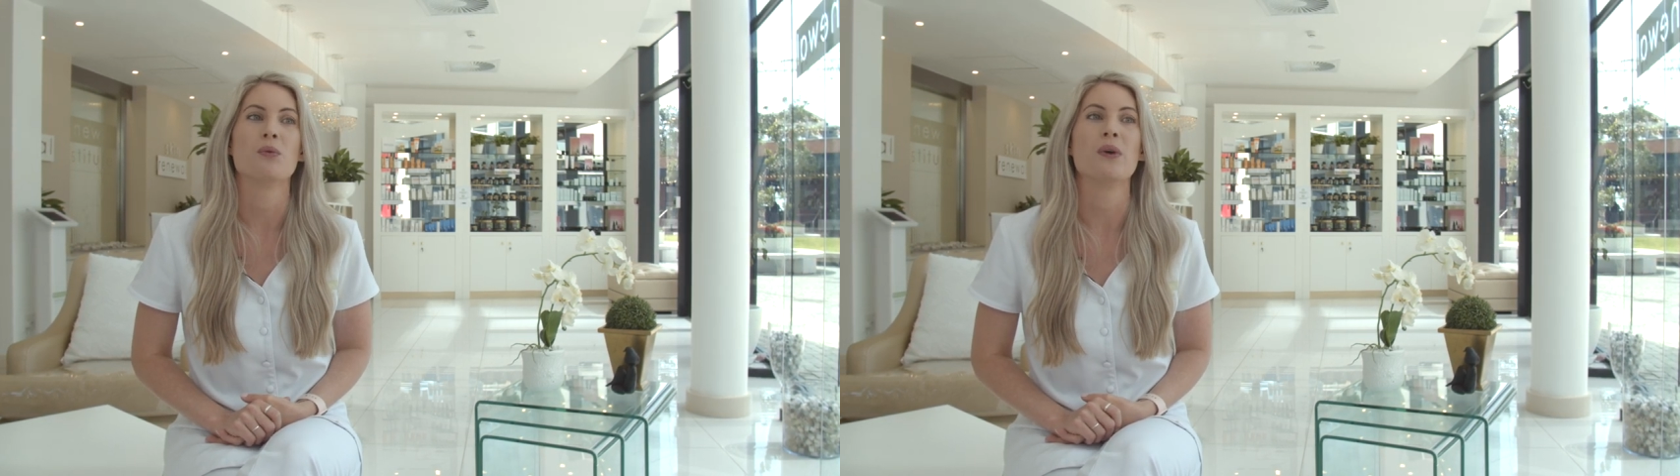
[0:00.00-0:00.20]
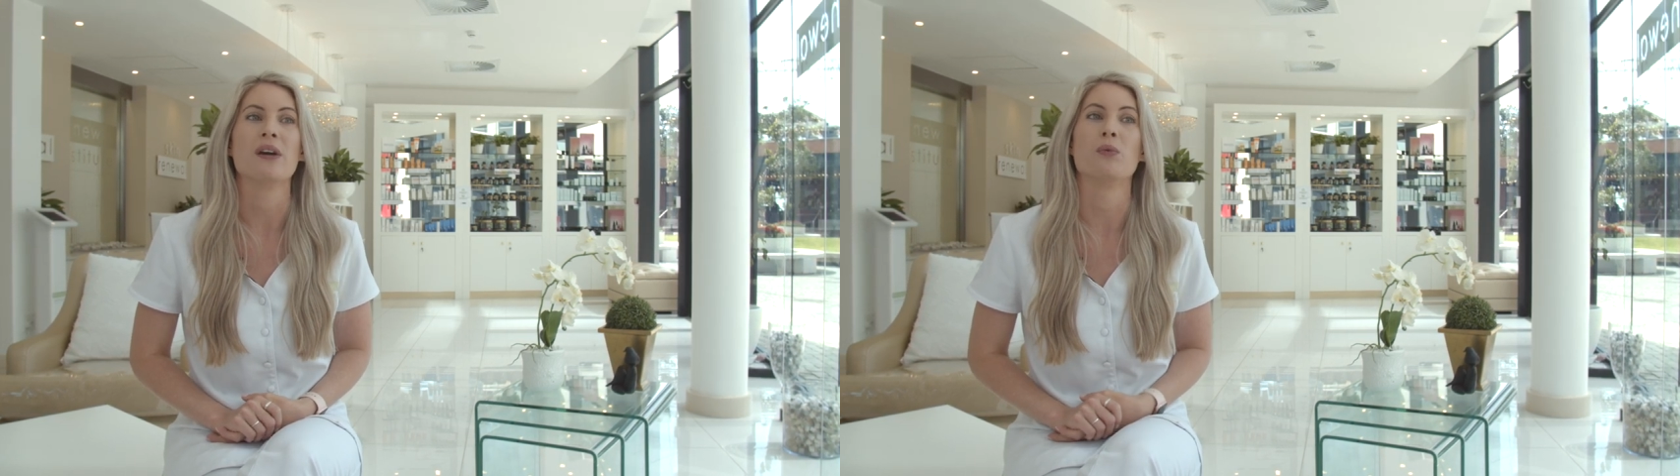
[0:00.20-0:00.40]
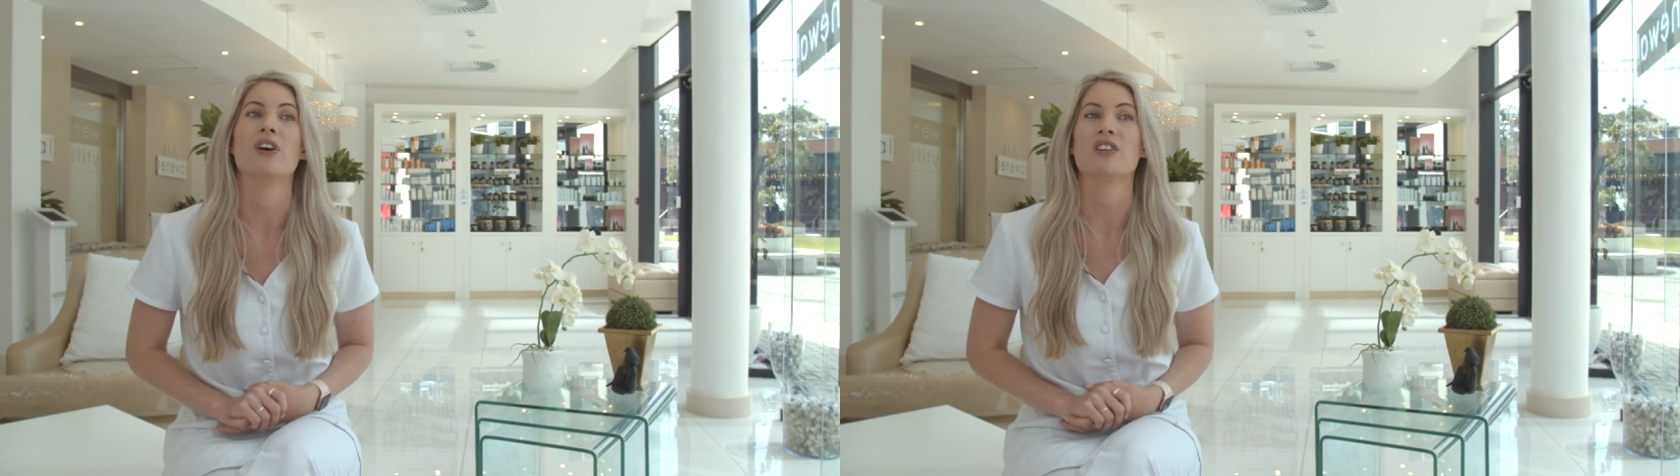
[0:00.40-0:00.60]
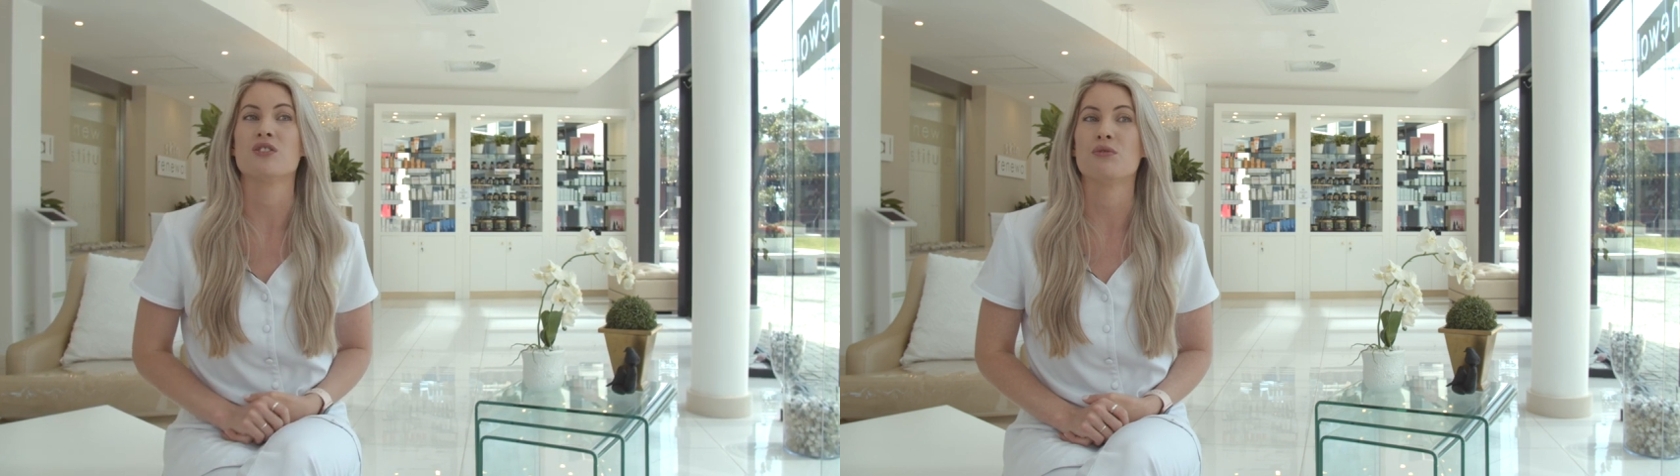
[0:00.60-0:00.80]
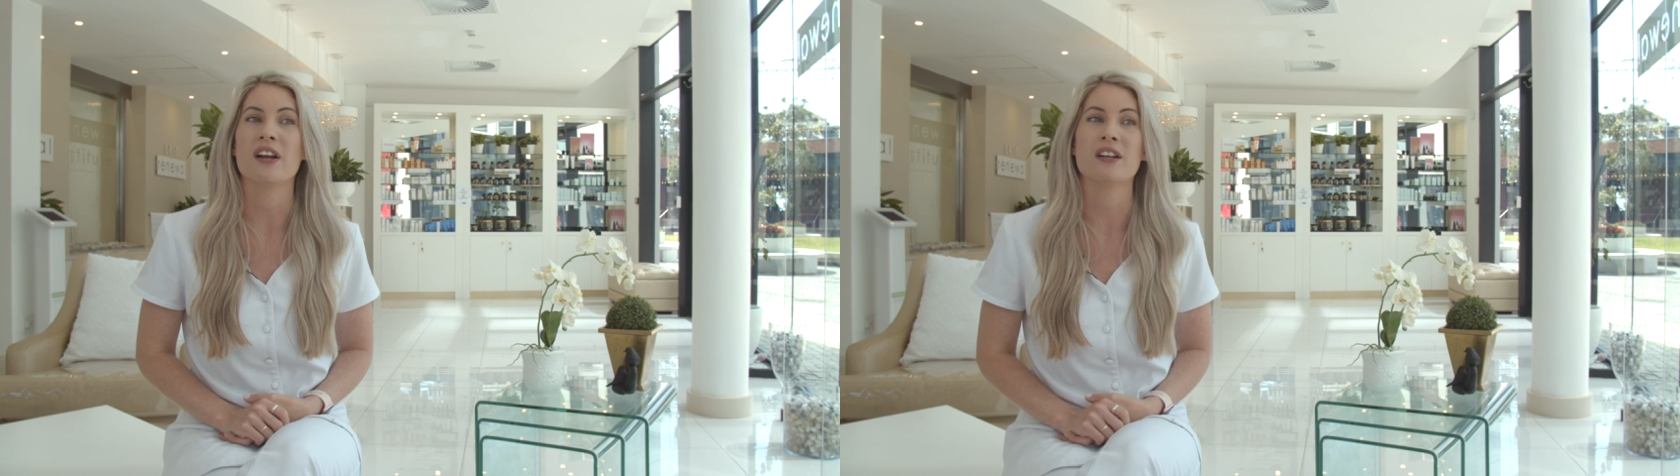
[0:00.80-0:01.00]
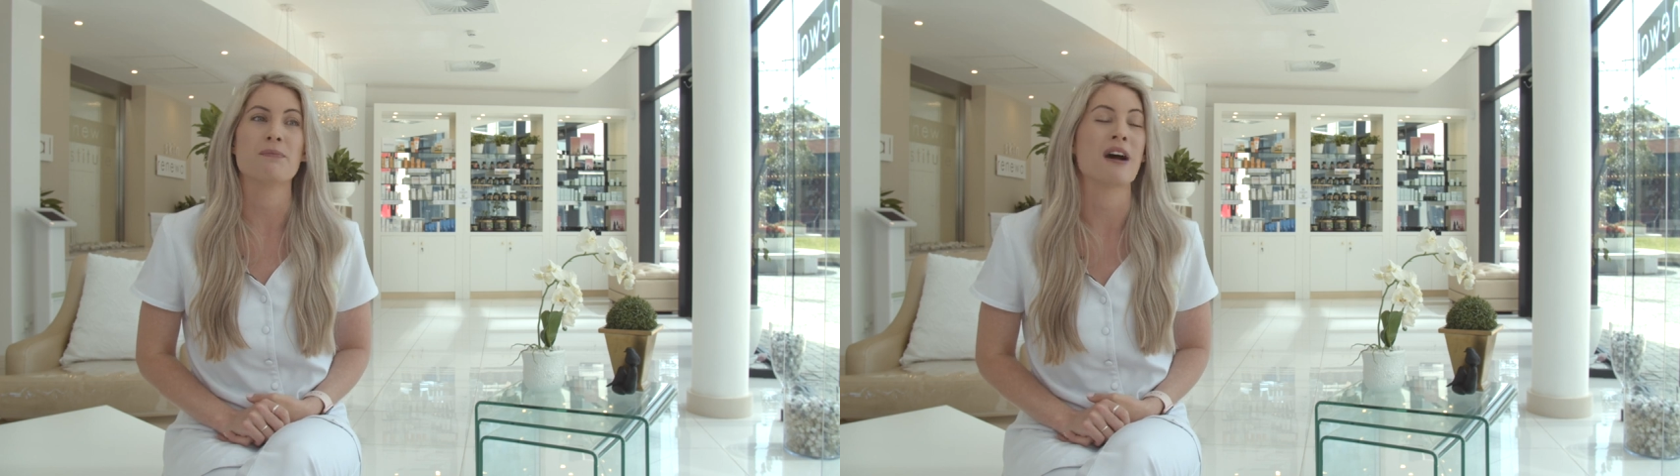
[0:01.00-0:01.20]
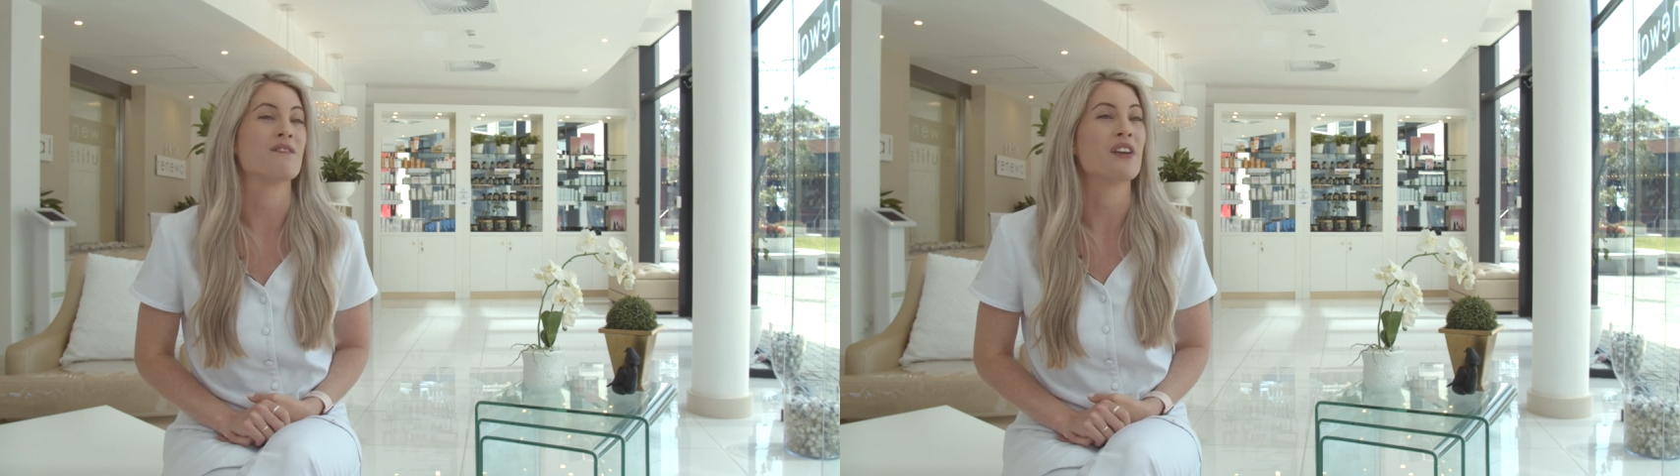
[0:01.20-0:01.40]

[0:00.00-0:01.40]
where we are surrounded by